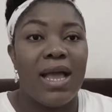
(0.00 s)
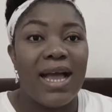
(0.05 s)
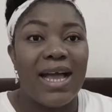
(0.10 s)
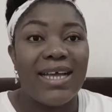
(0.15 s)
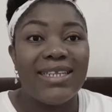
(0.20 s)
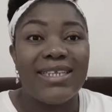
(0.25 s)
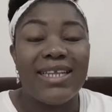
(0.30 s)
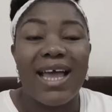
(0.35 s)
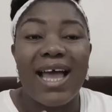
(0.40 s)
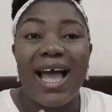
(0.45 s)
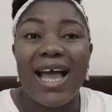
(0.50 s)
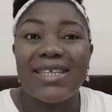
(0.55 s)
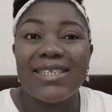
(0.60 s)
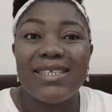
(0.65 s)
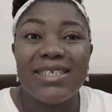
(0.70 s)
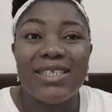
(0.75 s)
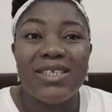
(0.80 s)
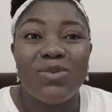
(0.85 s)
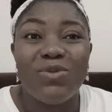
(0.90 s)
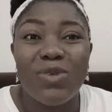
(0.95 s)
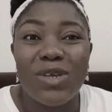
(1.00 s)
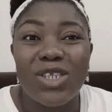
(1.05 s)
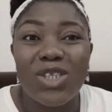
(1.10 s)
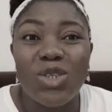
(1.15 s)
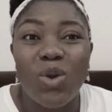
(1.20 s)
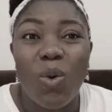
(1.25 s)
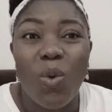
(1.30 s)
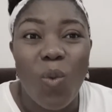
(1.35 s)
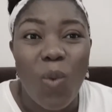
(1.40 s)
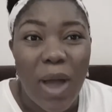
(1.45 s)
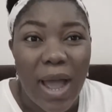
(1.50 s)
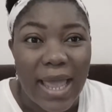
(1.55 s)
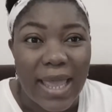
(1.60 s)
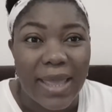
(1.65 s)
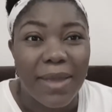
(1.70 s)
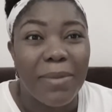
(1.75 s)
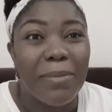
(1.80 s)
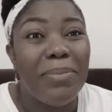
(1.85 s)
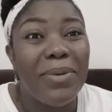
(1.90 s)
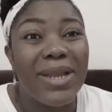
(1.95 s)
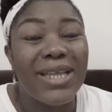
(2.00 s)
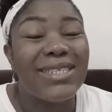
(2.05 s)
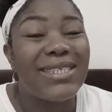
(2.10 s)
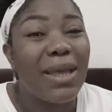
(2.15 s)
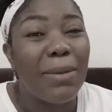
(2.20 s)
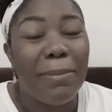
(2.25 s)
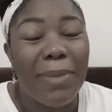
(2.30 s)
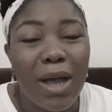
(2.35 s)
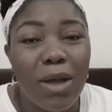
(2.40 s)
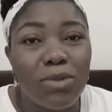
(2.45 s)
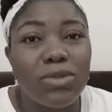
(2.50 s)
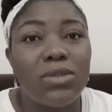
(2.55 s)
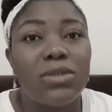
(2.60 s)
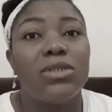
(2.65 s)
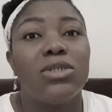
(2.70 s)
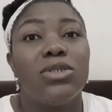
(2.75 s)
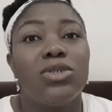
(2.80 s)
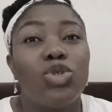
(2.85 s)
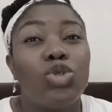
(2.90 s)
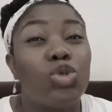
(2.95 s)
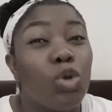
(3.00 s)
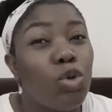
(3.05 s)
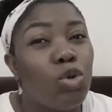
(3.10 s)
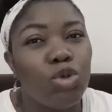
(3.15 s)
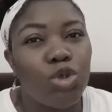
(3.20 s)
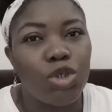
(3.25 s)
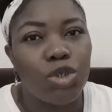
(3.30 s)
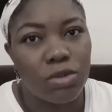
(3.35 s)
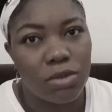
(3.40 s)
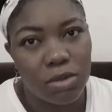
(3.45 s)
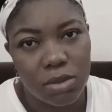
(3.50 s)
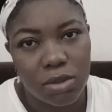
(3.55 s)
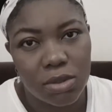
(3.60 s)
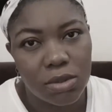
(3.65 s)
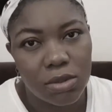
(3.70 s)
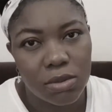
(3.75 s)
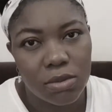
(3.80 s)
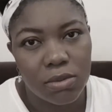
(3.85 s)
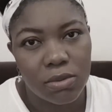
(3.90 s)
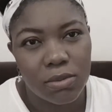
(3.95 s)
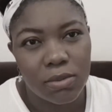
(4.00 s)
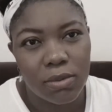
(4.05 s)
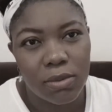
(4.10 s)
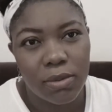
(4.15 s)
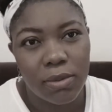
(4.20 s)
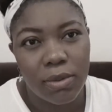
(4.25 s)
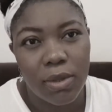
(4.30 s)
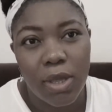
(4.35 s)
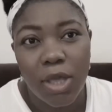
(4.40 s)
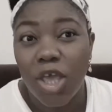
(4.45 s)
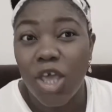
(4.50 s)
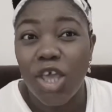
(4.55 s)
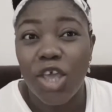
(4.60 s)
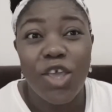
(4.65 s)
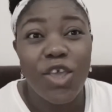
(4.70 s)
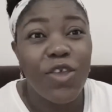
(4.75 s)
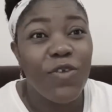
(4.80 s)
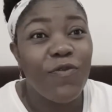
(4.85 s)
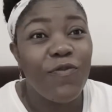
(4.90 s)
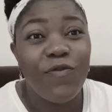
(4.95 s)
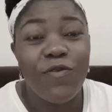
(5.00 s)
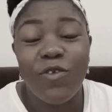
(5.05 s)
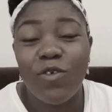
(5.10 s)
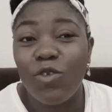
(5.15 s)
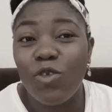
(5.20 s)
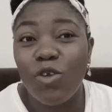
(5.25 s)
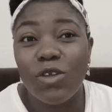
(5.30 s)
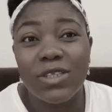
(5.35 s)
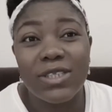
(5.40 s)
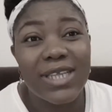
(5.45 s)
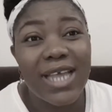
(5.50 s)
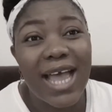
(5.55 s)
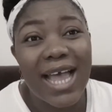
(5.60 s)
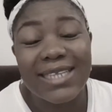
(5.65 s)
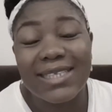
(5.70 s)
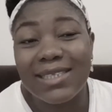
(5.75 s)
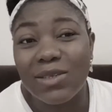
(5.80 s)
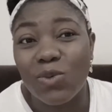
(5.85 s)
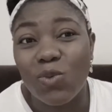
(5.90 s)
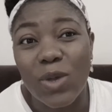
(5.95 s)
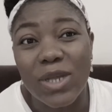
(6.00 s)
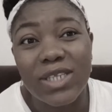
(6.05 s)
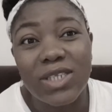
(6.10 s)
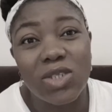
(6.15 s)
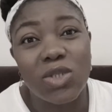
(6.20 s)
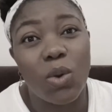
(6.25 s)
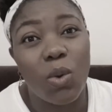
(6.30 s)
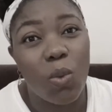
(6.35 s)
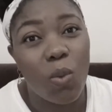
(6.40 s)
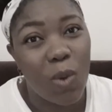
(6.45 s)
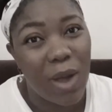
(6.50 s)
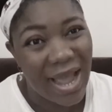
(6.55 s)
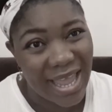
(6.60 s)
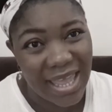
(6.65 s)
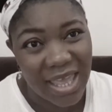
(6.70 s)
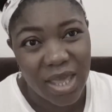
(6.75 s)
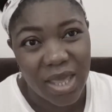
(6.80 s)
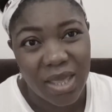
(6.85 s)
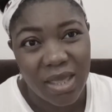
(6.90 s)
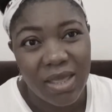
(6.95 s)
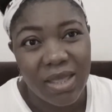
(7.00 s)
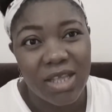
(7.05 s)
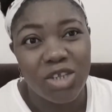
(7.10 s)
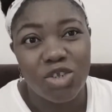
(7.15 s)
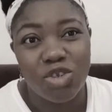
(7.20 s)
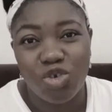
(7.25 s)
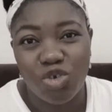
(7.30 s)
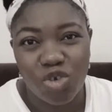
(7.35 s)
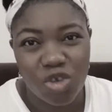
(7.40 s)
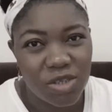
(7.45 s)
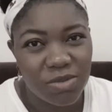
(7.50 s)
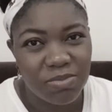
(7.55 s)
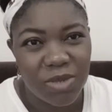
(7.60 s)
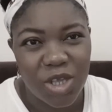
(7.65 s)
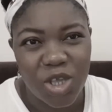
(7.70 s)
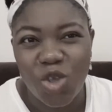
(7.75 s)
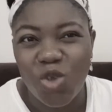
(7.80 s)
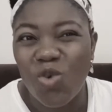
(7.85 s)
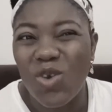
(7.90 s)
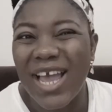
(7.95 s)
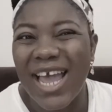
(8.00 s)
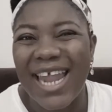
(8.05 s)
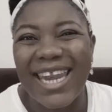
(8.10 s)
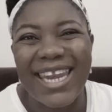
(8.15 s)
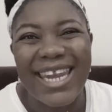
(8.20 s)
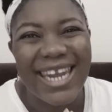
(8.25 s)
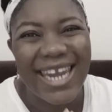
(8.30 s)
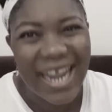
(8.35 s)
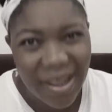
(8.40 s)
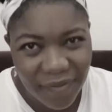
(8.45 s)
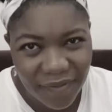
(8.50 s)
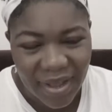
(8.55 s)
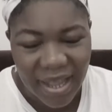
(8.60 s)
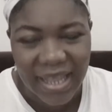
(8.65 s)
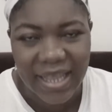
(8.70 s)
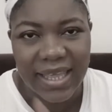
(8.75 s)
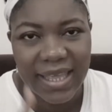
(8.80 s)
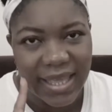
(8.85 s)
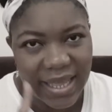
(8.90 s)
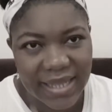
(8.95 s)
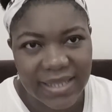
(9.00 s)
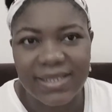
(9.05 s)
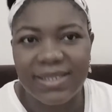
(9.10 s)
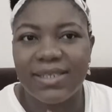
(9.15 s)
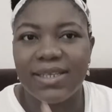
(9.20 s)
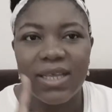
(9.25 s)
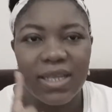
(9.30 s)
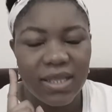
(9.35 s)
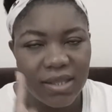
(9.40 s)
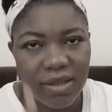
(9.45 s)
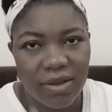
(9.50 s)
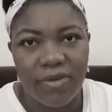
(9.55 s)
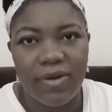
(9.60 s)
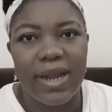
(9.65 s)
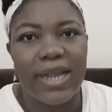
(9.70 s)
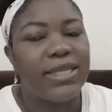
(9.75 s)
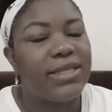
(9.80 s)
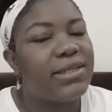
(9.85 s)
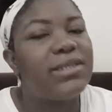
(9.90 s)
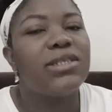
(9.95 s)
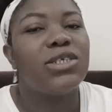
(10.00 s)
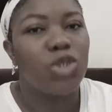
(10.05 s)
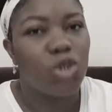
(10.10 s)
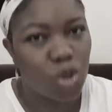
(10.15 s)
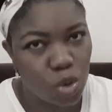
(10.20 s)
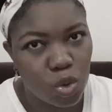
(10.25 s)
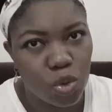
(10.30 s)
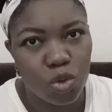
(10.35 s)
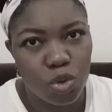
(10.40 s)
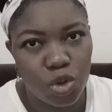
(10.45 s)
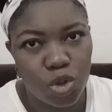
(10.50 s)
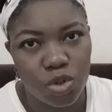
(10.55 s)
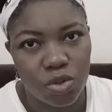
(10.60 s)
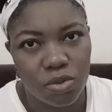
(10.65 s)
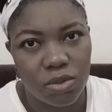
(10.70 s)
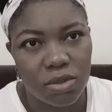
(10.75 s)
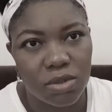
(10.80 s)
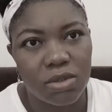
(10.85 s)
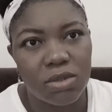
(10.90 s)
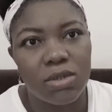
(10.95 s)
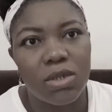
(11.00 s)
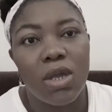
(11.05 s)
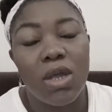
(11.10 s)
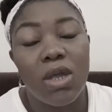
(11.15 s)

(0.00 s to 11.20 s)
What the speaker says: And asking the question why brings about solutions. If you don't ask the question why, trust me, you can never get the right solutions.